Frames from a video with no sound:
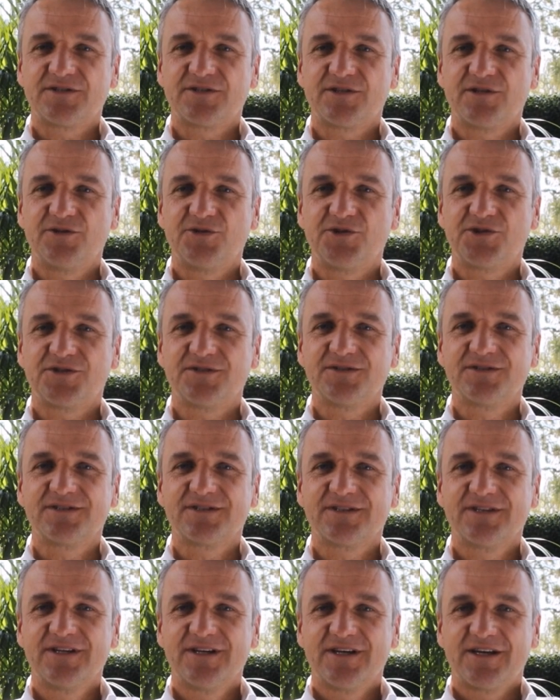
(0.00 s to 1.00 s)
and
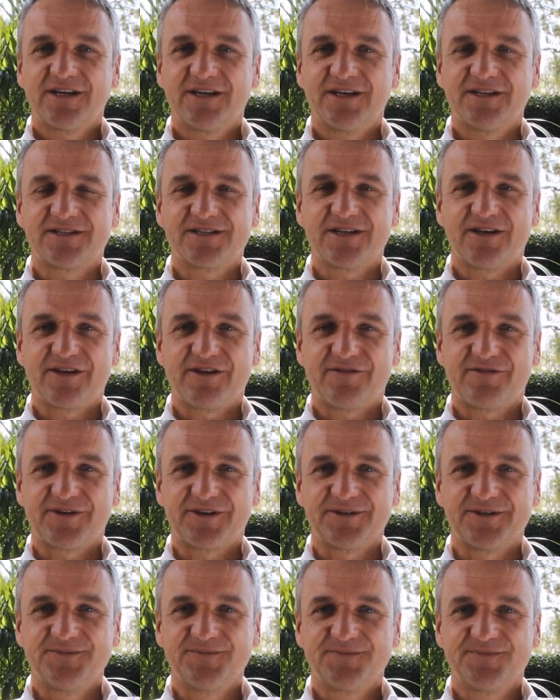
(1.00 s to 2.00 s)
Solutions in South
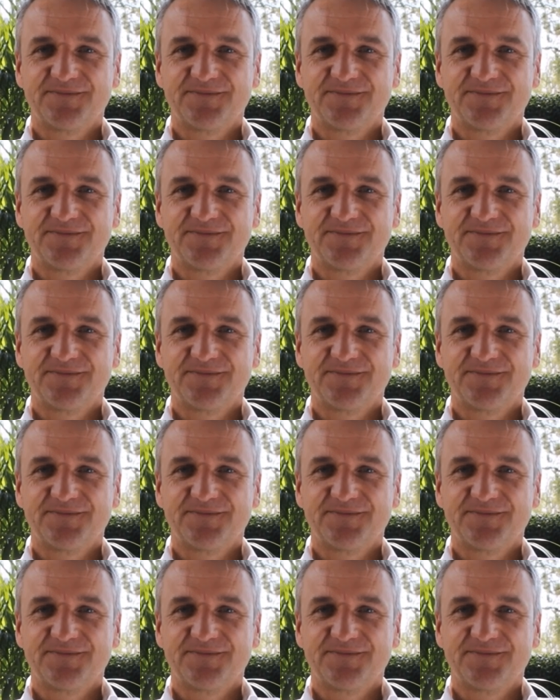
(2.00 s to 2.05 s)
Africa.